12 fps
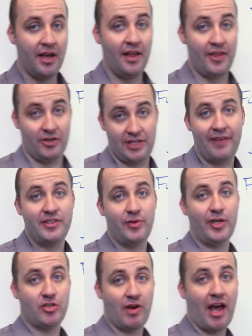there's
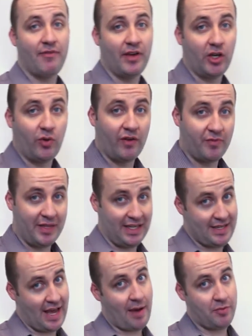FCoE traffic going from the
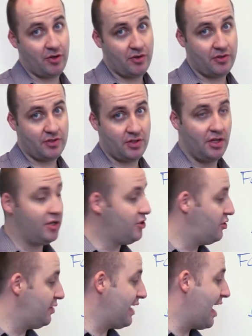adapters
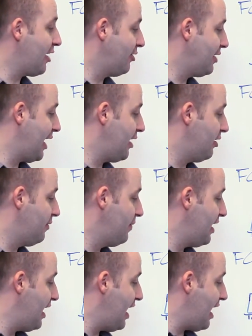to the aggregator,
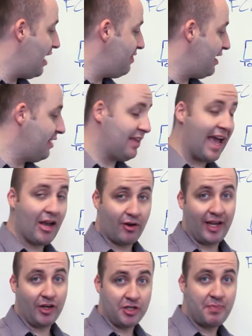and then the
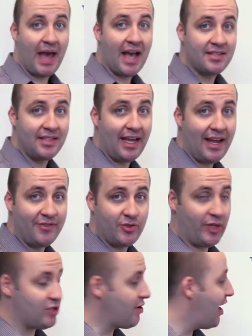aggregator is passing that
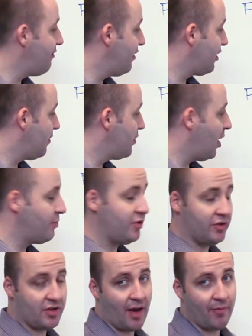FCoE traffic up to the
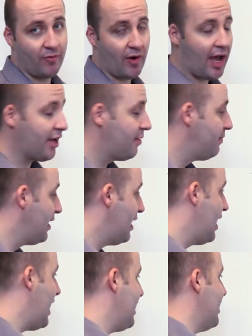top of rack.
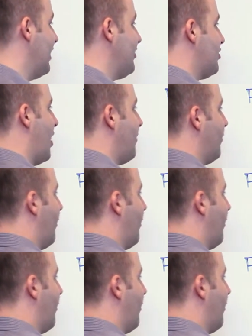And at the top of